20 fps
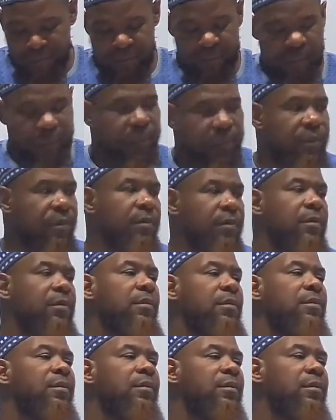
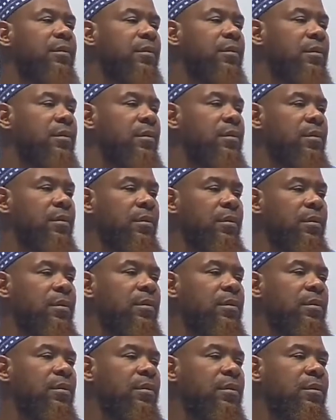
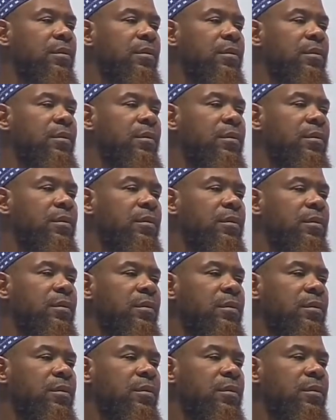
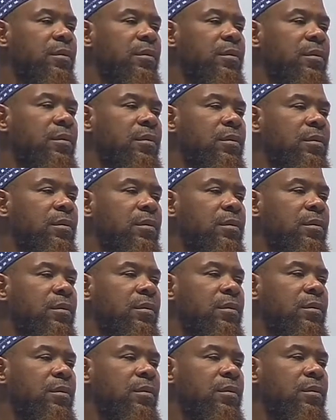
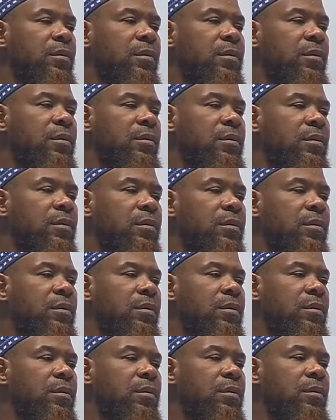
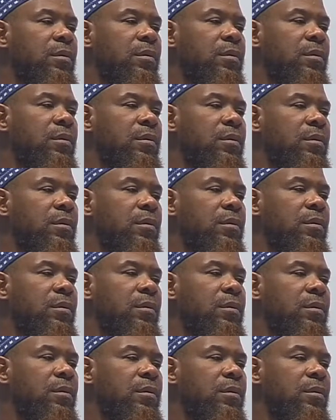
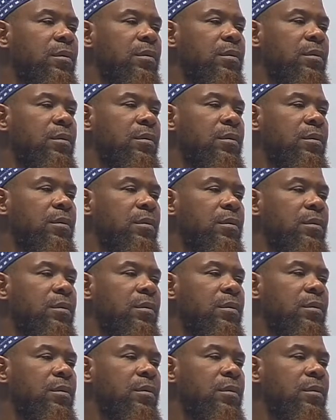
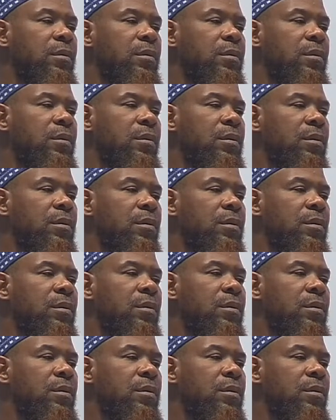[no speech]